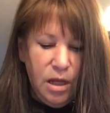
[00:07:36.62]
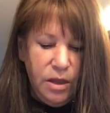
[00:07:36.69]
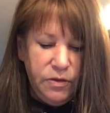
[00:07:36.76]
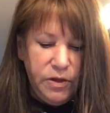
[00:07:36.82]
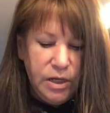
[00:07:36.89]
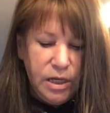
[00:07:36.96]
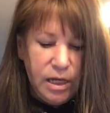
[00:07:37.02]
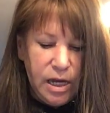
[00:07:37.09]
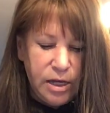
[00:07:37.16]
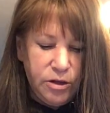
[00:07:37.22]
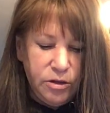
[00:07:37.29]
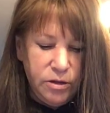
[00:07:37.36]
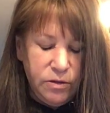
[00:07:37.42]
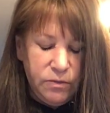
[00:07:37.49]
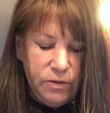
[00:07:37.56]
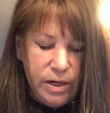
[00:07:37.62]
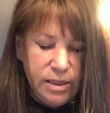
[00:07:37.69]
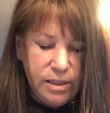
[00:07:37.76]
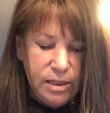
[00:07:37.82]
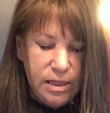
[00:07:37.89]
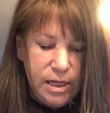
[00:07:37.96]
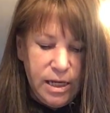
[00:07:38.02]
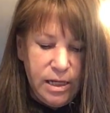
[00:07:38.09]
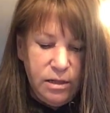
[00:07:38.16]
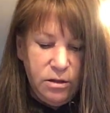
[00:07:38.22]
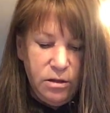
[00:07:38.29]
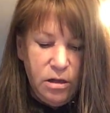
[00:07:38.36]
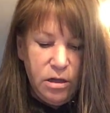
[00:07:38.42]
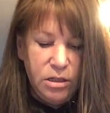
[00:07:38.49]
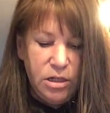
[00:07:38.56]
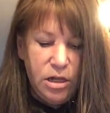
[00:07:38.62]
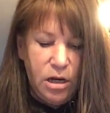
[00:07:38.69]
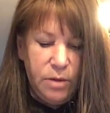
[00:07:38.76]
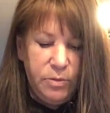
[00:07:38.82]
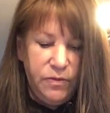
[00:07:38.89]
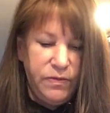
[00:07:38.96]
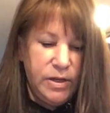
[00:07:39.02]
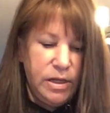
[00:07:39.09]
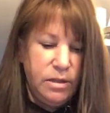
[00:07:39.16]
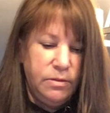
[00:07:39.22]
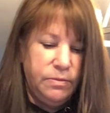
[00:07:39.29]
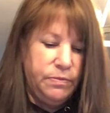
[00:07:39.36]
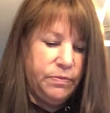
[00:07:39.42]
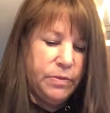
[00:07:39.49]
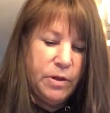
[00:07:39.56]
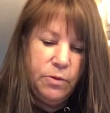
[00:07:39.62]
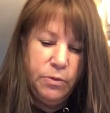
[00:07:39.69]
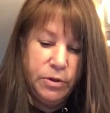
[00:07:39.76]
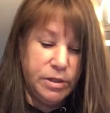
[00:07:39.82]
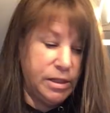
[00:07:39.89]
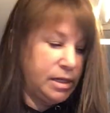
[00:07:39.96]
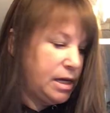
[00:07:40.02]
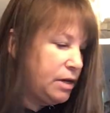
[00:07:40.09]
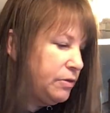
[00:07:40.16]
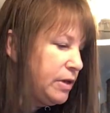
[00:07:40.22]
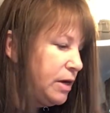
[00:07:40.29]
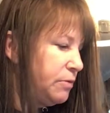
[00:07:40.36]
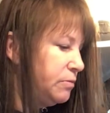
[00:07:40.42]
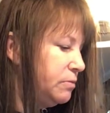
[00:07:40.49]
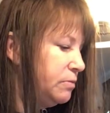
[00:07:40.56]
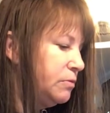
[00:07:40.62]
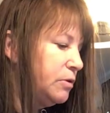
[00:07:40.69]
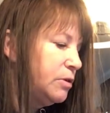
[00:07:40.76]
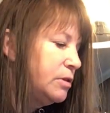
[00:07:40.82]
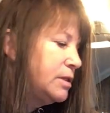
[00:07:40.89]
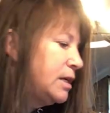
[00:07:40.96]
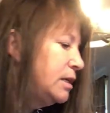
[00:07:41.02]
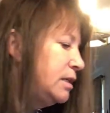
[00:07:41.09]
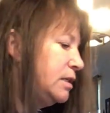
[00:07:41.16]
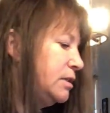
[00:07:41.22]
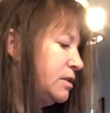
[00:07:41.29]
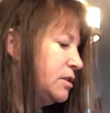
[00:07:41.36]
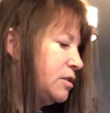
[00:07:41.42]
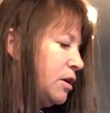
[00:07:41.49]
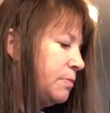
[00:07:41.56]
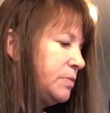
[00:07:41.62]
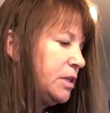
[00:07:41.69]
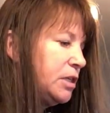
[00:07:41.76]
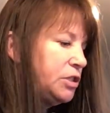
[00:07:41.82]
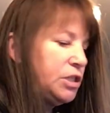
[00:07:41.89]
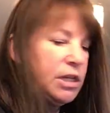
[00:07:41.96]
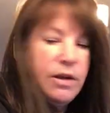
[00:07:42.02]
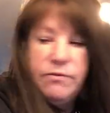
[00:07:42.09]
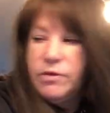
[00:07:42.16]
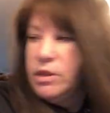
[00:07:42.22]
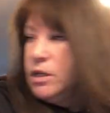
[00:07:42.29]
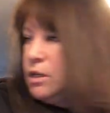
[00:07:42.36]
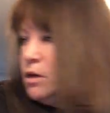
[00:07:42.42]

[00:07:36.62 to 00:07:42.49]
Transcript: thinking I could rest the candle on top of it. We'll see how that works. I need to stop touching anything.